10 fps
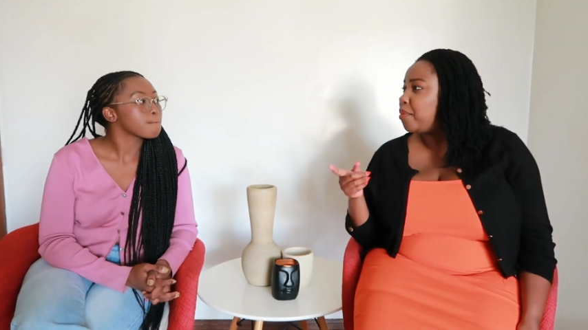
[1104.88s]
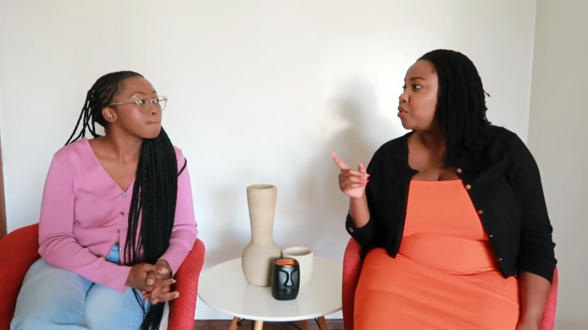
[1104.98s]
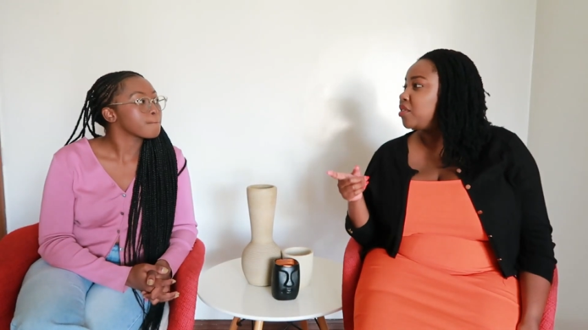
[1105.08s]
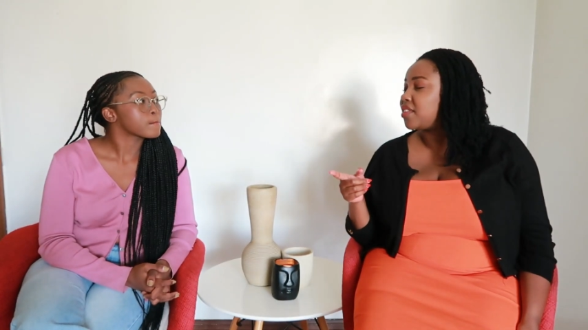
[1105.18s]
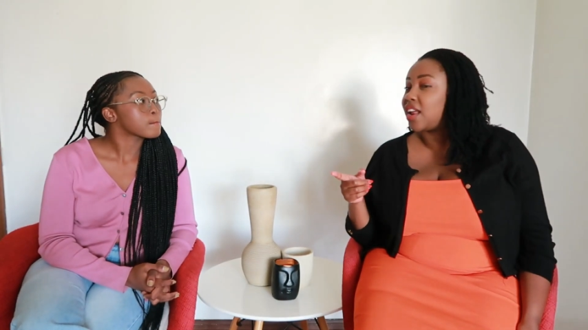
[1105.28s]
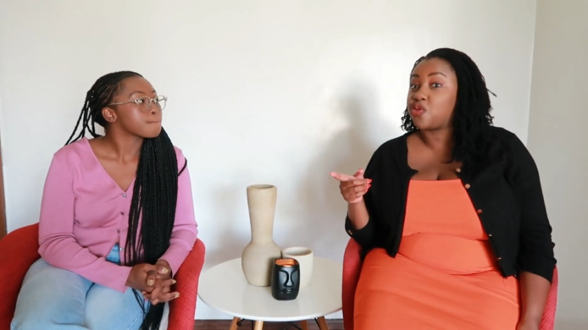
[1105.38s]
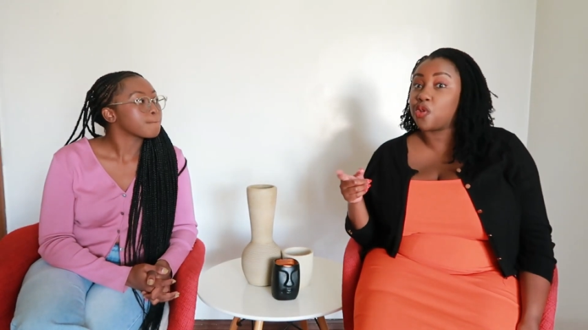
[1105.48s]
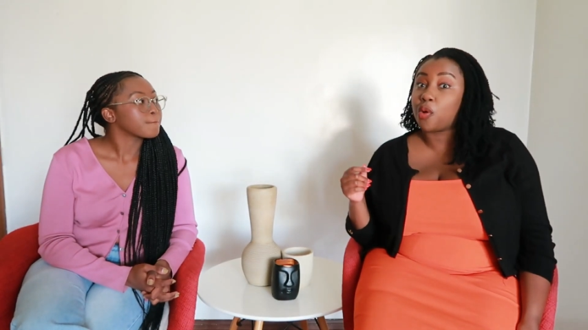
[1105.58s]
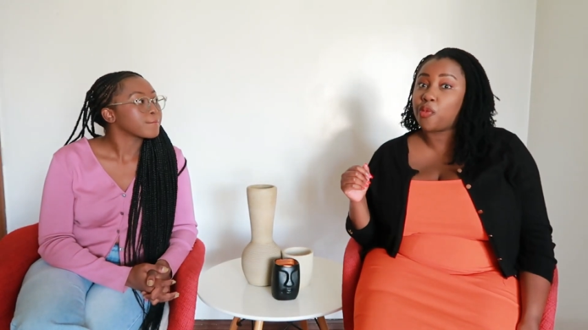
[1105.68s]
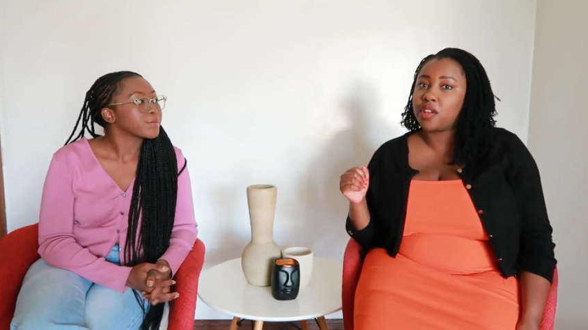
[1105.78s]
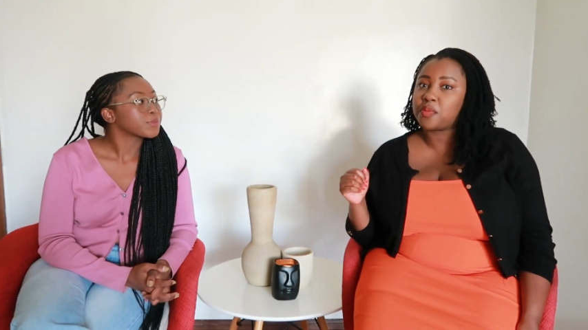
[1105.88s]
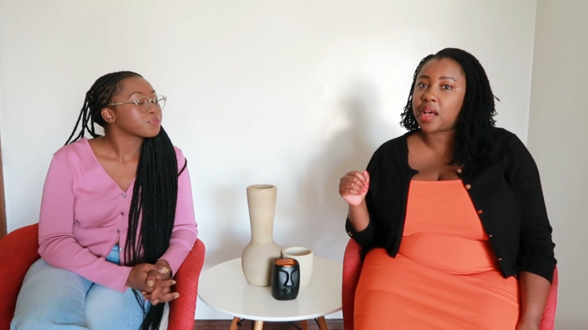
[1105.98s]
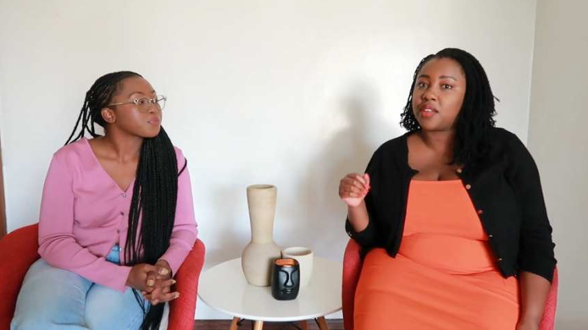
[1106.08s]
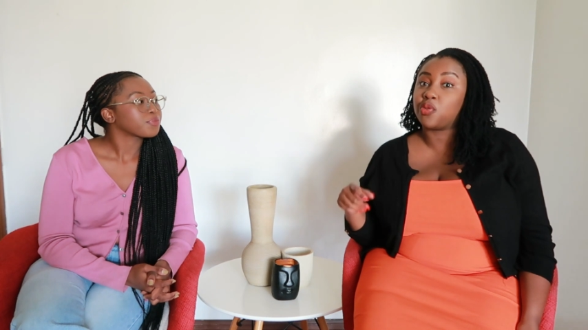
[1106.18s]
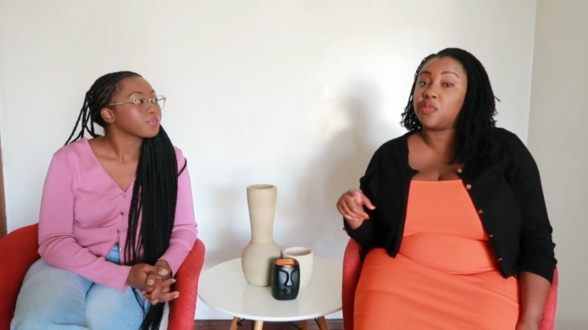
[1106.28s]
Speaker 1: about this last week. Kwamboka is my
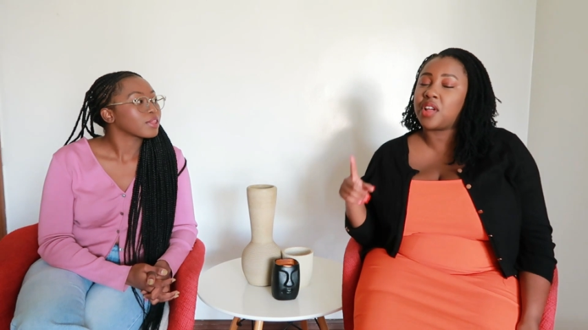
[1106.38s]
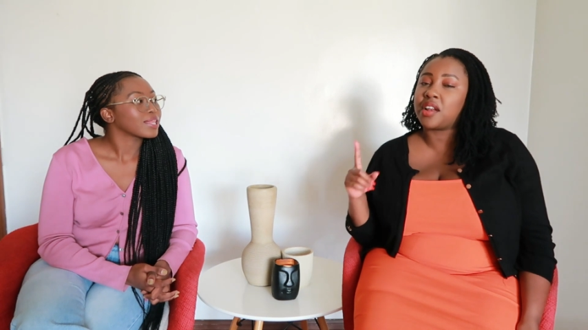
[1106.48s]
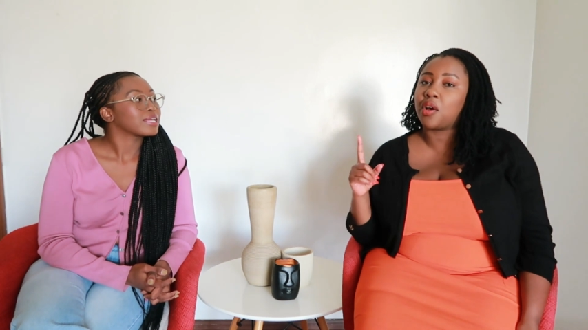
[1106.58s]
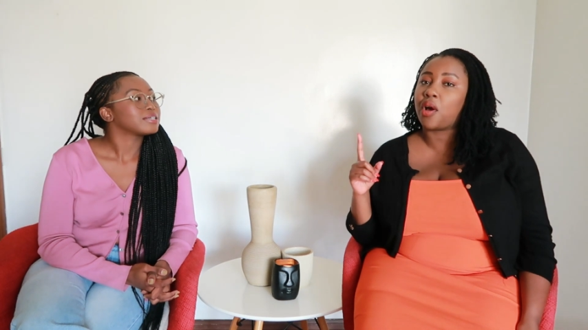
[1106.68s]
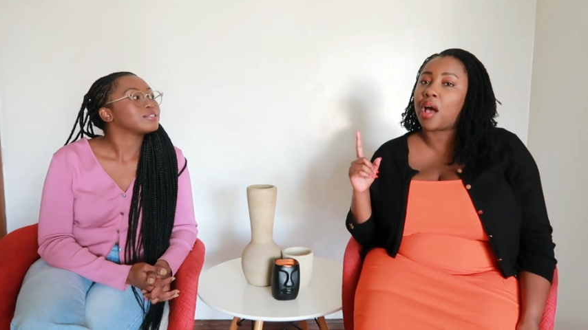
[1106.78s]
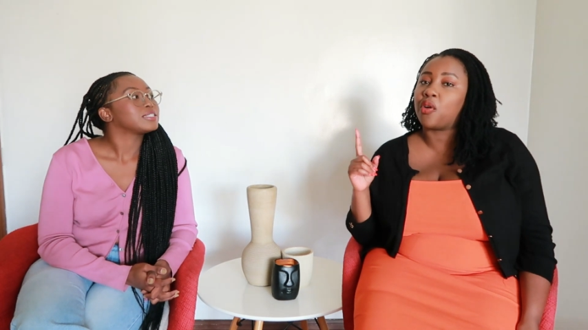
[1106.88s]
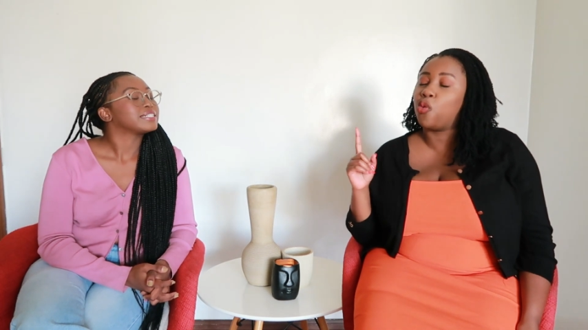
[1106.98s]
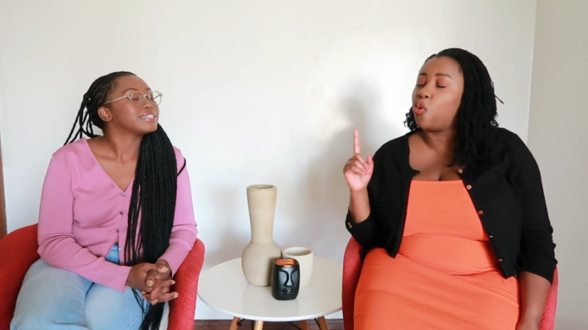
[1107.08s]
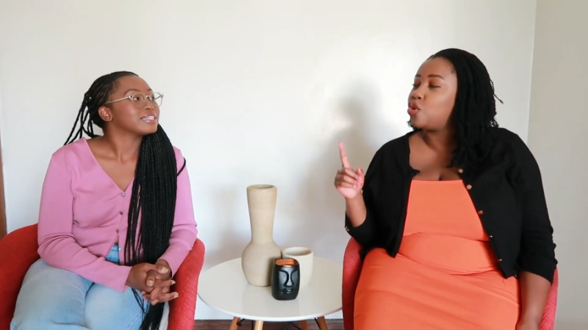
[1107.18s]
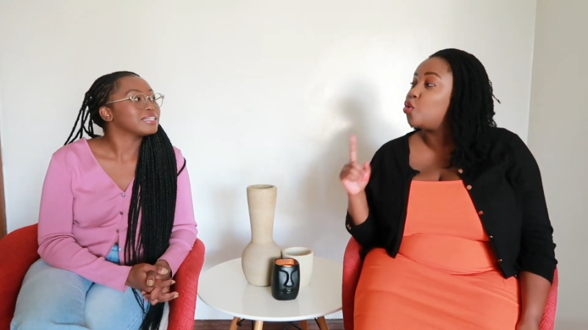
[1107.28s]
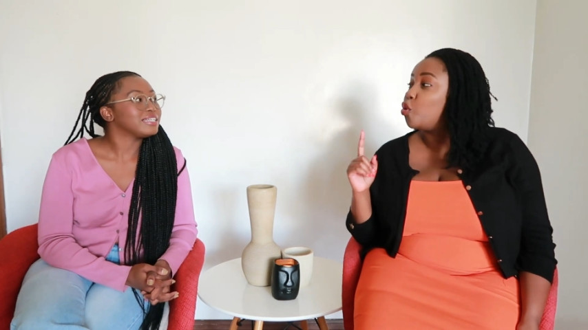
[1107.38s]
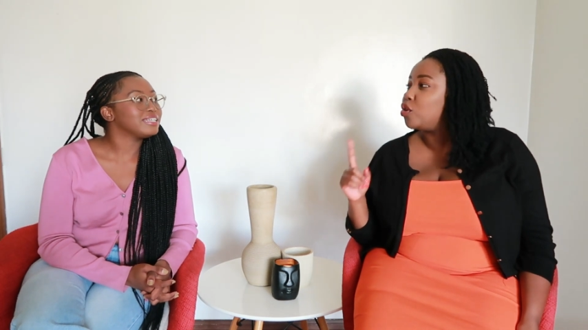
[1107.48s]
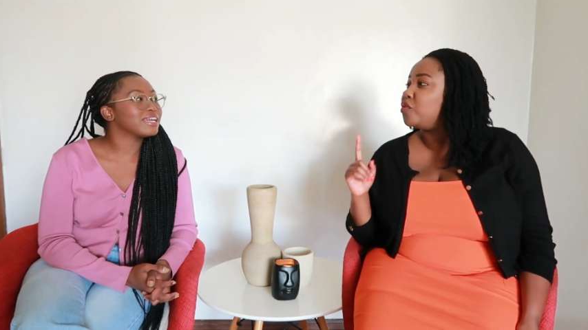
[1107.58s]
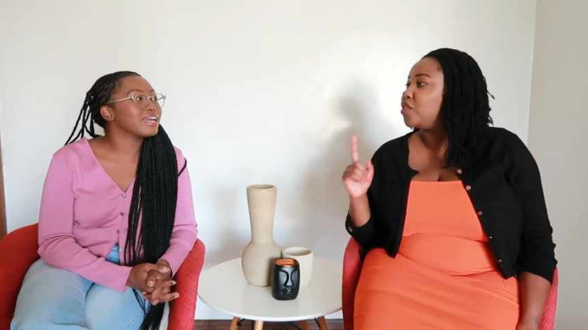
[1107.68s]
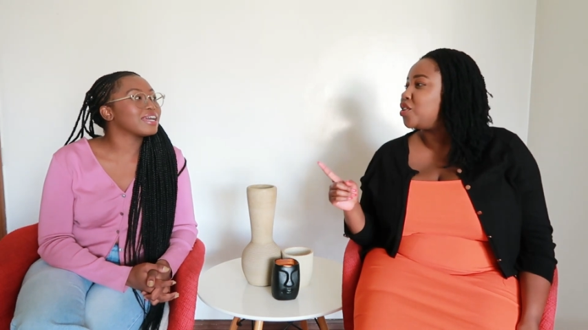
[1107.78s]
cousin. We've done a, a good,
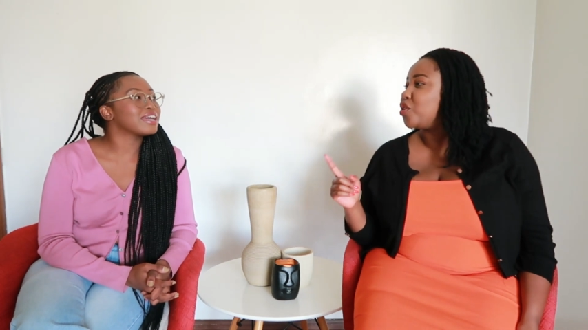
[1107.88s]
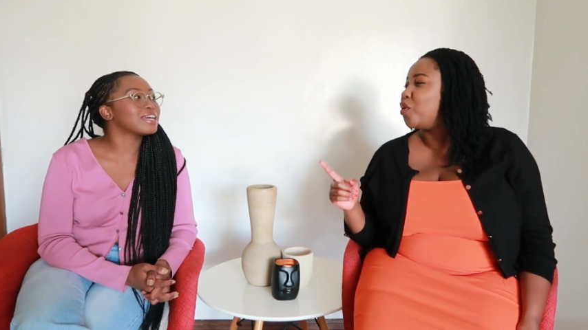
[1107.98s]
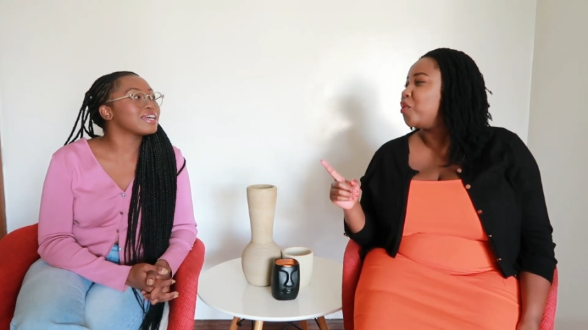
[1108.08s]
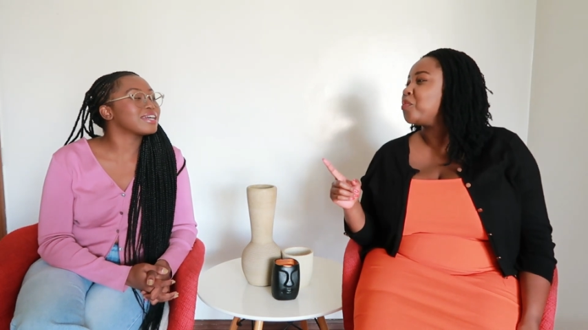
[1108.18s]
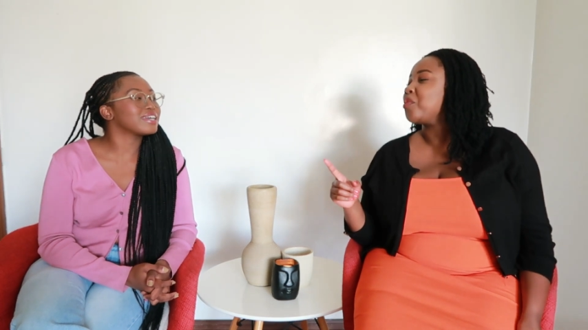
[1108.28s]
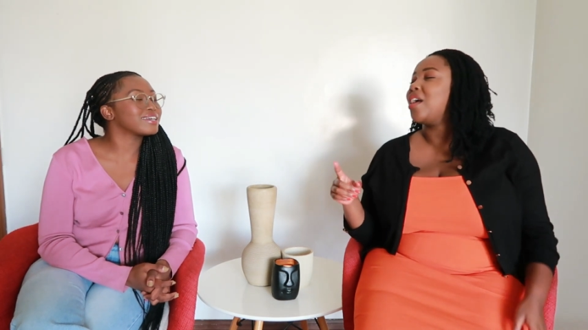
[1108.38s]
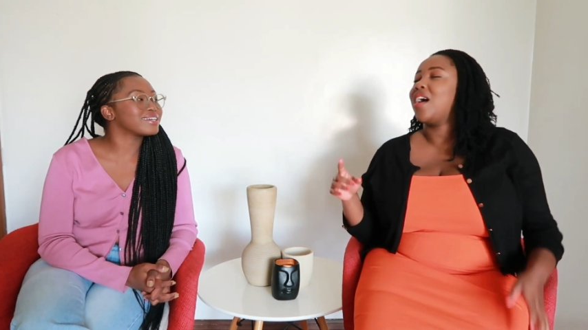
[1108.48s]
good yes.